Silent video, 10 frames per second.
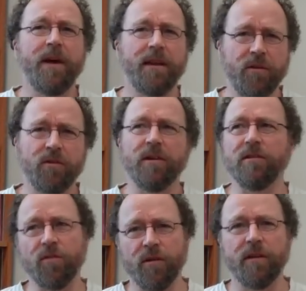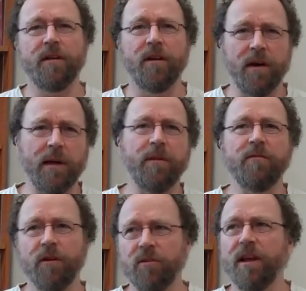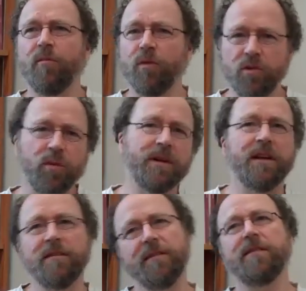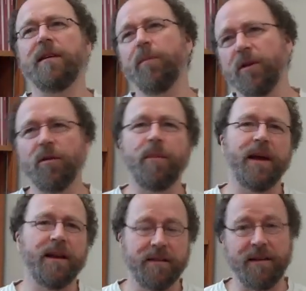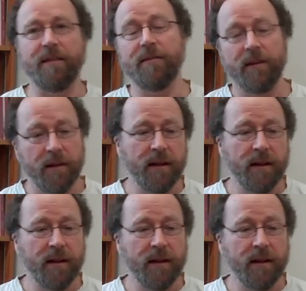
pet dogs all the time and rotate which one gets to sleep on your bed, etc.